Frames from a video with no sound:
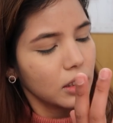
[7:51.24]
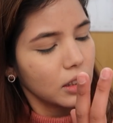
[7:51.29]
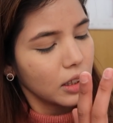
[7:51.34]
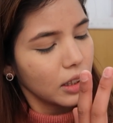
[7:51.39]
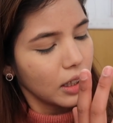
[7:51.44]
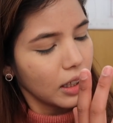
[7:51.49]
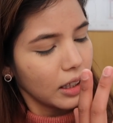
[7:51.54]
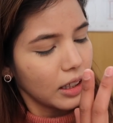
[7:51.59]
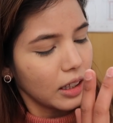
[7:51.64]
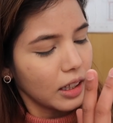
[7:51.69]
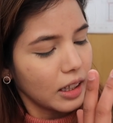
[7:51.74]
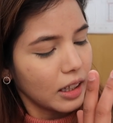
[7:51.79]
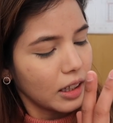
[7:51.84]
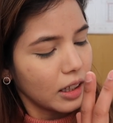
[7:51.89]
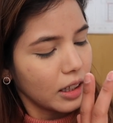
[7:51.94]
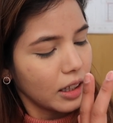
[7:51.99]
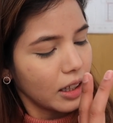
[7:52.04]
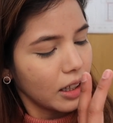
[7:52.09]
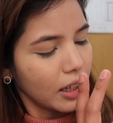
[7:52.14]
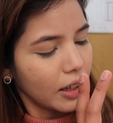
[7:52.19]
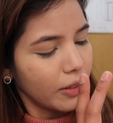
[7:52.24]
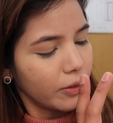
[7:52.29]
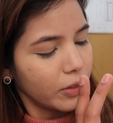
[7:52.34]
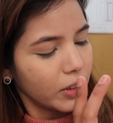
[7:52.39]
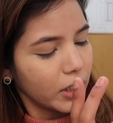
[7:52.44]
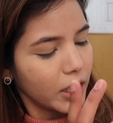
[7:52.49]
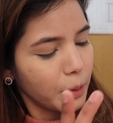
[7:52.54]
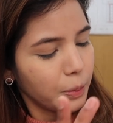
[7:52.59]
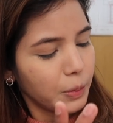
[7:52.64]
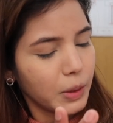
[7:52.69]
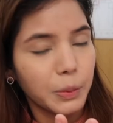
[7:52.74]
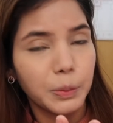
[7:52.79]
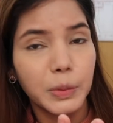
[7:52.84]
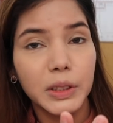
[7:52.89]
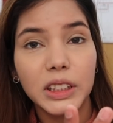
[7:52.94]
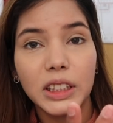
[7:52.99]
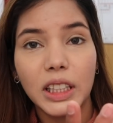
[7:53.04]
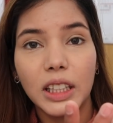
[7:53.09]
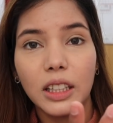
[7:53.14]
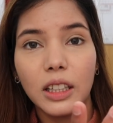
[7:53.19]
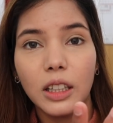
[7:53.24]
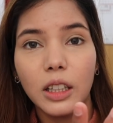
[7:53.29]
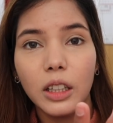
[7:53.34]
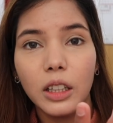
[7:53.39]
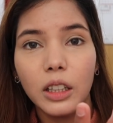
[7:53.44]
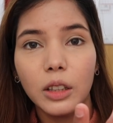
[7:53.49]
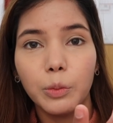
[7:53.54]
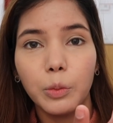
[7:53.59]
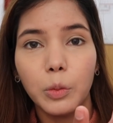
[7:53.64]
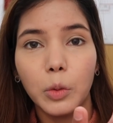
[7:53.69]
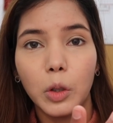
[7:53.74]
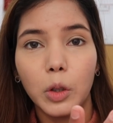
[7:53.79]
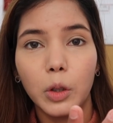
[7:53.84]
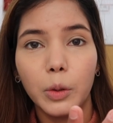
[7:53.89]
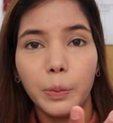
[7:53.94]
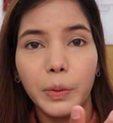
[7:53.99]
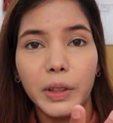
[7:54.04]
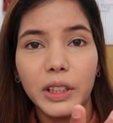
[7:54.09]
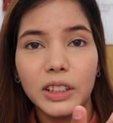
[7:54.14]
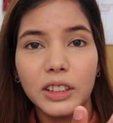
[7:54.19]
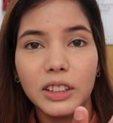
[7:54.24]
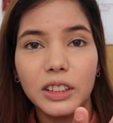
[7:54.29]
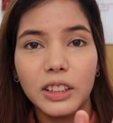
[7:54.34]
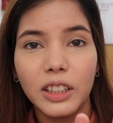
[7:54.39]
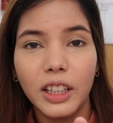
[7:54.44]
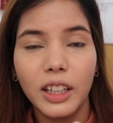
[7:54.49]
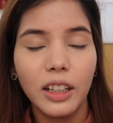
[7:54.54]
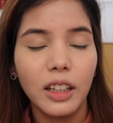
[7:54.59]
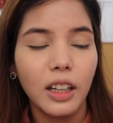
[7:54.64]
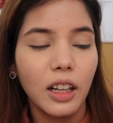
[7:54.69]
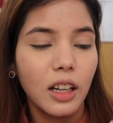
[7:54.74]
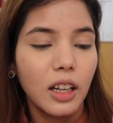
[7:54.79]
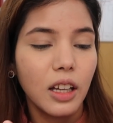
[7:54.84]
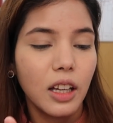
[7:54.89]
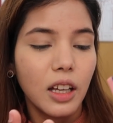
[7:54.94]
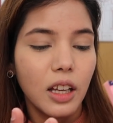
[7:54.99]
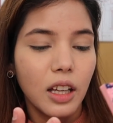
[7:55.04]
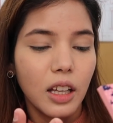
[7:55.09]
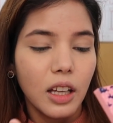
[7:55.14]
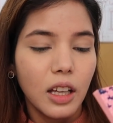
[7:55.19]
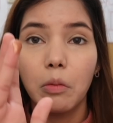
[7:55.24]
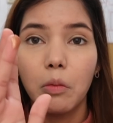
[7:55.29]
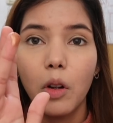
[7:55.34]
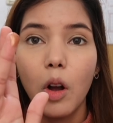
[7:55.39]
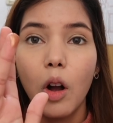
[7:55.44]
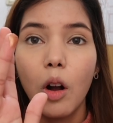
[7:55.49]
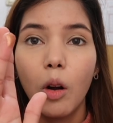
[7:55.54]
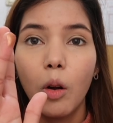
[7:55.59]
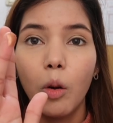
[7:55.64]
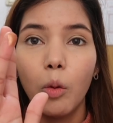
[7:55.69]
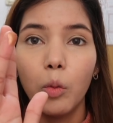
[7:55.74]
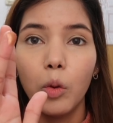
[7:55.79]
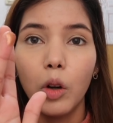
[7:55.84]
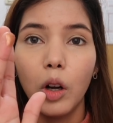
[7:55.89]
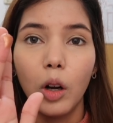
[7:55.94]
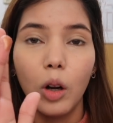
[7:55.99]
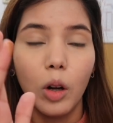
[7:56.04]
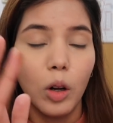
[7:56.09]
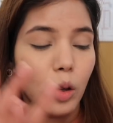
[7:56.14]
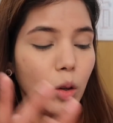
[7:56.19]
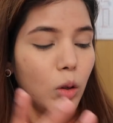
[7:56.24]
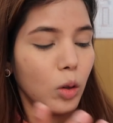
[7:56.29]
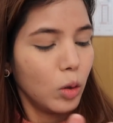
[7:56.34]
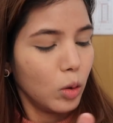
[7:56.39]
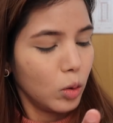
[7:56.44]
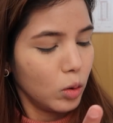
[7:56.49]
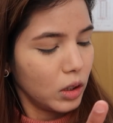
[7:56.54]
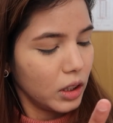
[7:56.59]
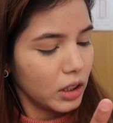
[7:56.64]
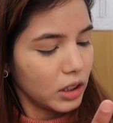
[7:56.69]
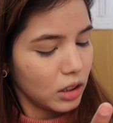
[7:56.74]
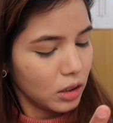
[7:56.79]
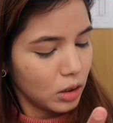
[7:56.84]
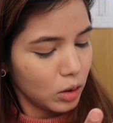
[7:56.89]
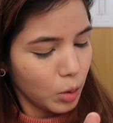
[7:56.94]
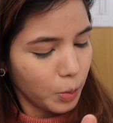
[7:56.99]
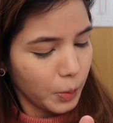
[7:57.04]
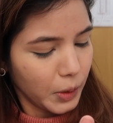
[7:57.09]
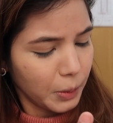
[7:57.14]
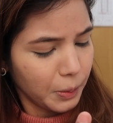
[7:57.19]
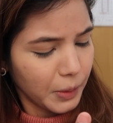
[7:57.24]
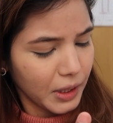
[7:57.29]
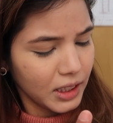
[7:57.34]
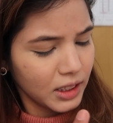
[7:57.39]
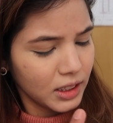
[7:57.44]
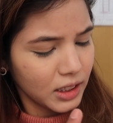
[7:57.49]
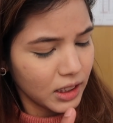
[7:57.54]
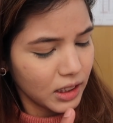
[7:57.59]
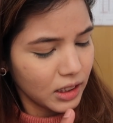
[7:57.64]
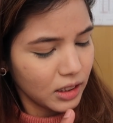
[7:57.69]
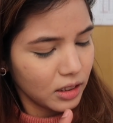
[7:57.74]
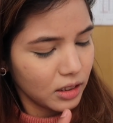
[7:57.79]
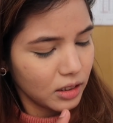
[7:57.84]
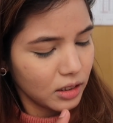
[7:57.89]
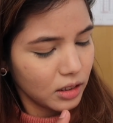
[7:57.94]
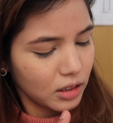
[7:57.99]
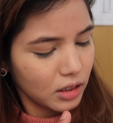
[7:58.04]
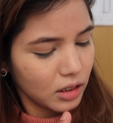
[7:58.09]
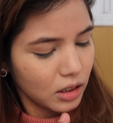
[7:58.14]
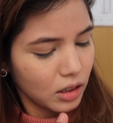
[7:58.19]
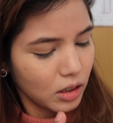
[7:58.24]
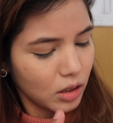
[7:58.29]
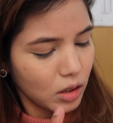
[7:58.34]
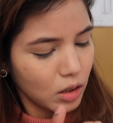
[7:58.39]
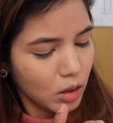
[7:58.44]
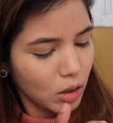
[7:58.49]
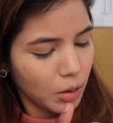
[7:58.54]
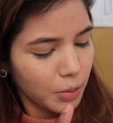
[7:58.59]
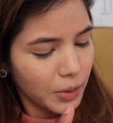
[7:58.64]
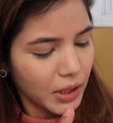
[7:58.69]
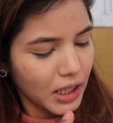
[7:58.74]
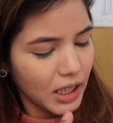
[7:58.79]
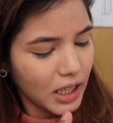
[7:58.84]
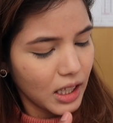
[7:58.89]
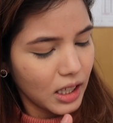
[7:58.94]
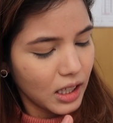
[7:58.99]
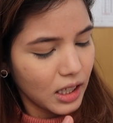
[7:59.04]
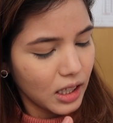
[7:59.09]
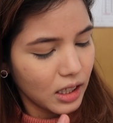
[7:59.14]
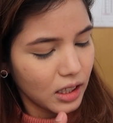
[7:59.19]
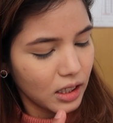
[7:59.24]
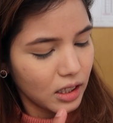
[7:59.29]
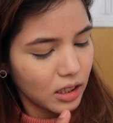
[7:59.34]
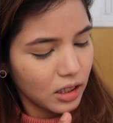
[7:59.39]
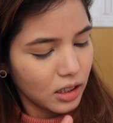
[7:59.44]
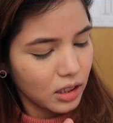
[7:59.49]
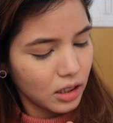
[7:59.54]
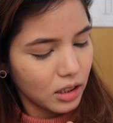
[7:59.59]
kind of everyday purpose color, more peachy shade. Whoa, this is so pigmented, oh my god,